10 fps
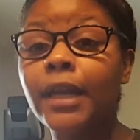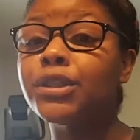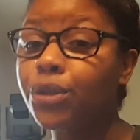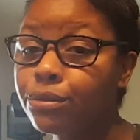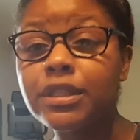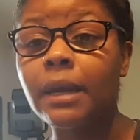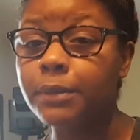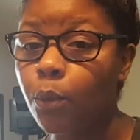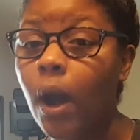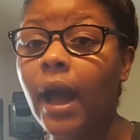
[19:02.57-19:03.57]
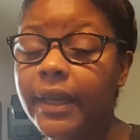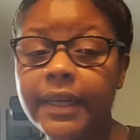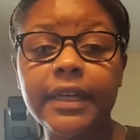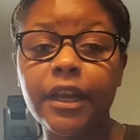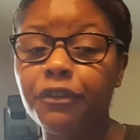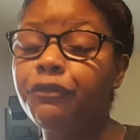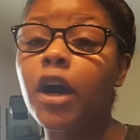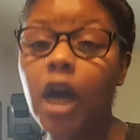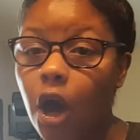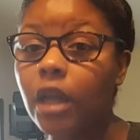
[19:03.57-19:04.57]
to do something while he in there.
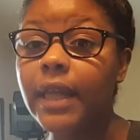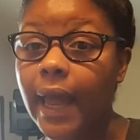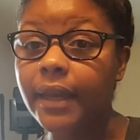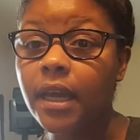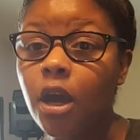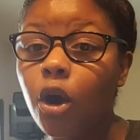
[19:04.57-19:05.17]
Fuck all that.